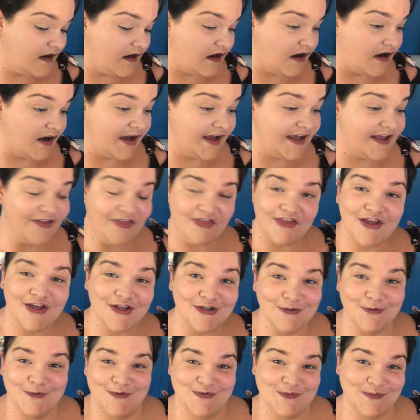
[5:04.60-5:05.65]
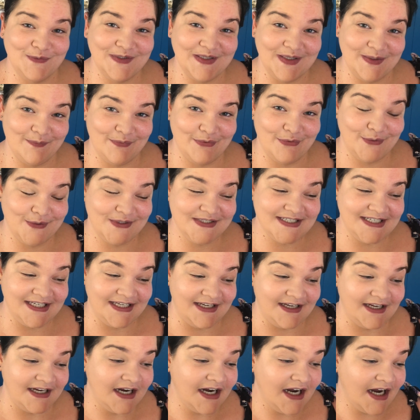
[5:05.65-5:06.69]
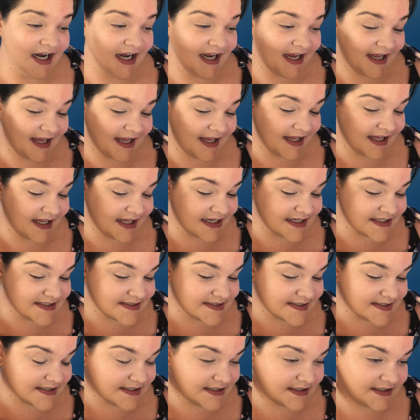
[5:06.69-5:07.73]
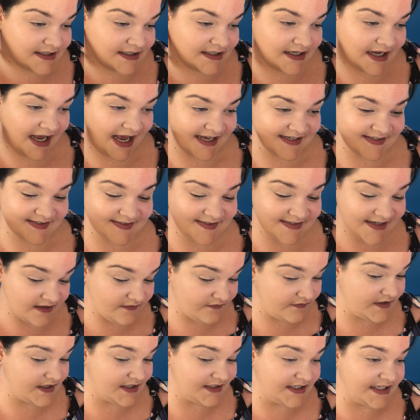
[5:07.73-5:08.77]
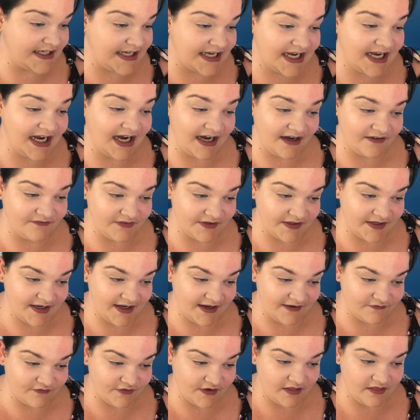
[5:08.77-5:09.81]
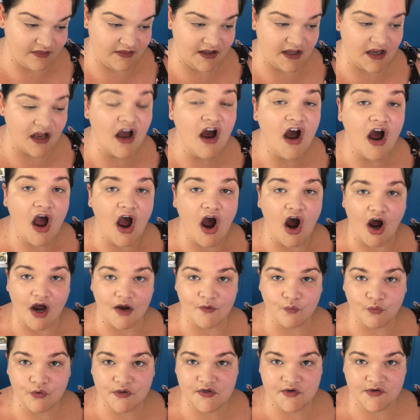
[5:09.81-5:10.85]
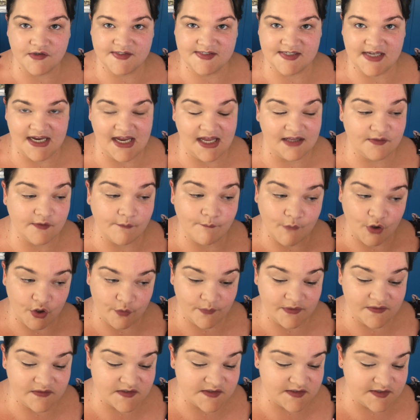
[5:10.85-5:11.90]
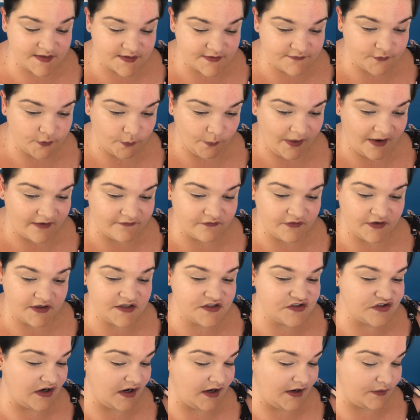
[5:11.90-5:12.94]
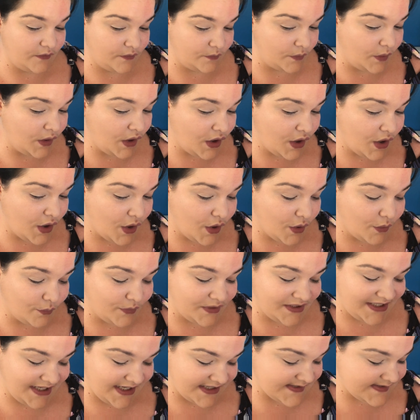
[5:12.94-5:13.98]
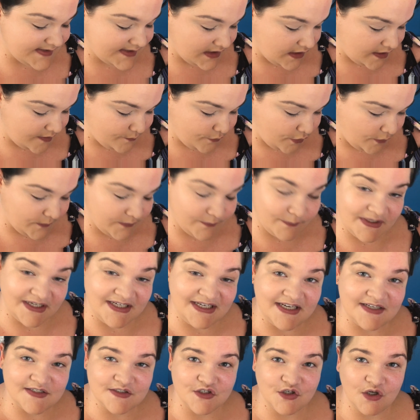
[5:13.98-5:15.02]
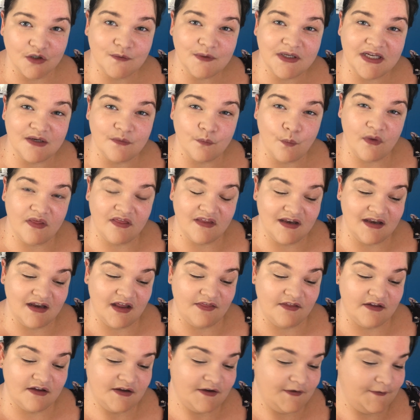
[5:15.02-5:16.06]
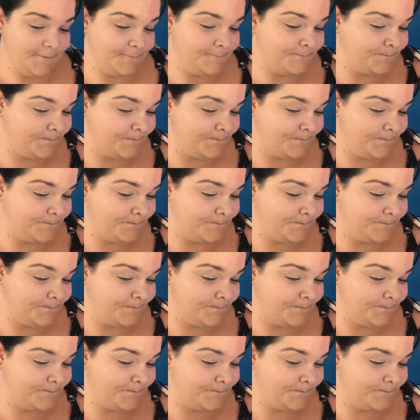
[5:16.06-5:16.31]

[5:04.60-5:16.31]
I think it looks really pretty. It has definitely covered everything. I would not say at the moment this is full coverage. I would guess that I'd probably need to go in with another